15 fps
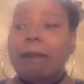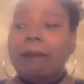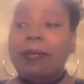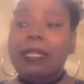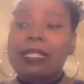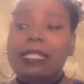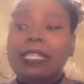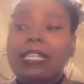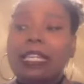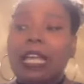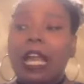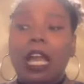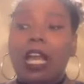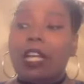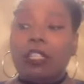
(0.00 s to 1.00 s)

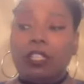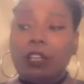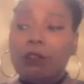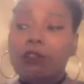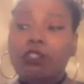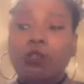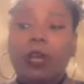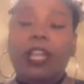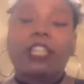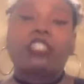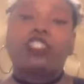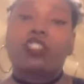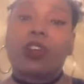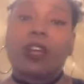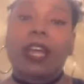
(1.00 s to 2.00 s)
busy. Don't
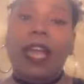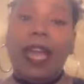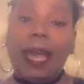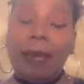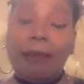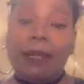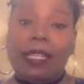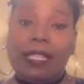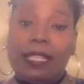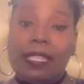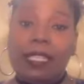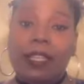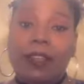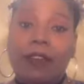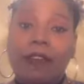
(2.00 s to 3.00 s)
trade your
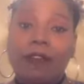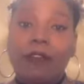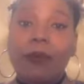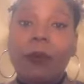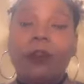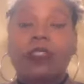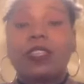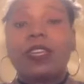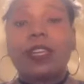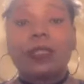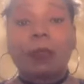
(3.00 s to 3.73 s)
habits for the other